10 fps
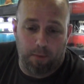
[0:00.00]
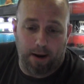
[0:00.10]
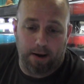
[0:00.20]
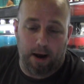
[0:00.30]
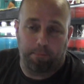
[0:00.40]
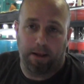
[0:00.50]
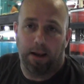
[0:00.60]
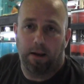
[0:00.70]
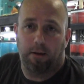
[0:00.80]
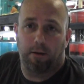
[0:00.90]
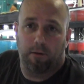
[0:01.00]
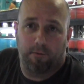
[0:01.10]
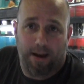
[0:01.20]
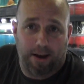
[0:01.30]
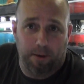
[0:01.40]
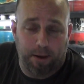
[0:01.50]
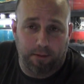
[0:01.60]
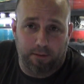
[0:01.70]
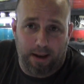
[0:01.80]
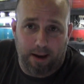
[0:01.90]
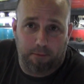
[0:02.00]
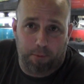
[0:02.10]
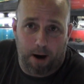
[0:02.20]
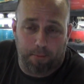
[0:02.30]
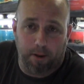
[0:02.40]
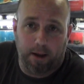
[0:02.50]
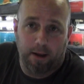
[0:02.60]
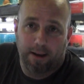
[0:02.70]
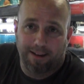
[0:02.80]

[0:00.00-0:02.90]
might not be vacuuming the tank properly,